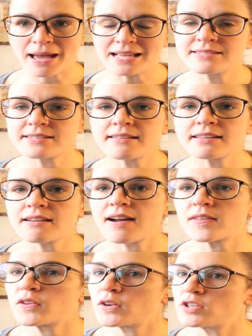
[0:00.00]
best-selling
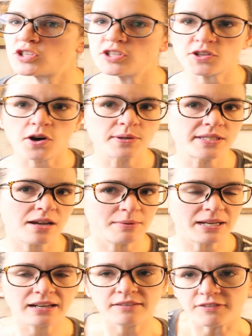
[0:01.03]
author and she's always
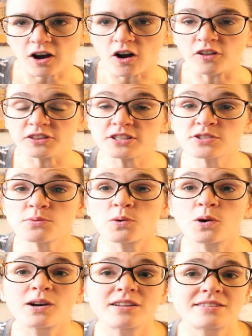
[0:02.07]
nominated for all these
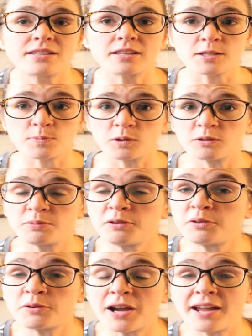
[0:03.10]
awards. A Spool of
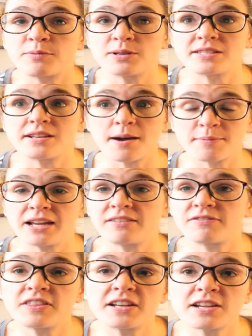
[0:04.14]
Blue Thread was
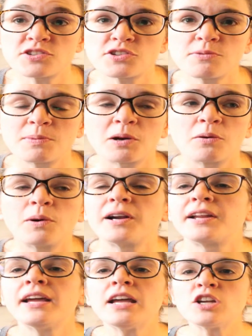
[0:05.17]
nominated for the National Book Award.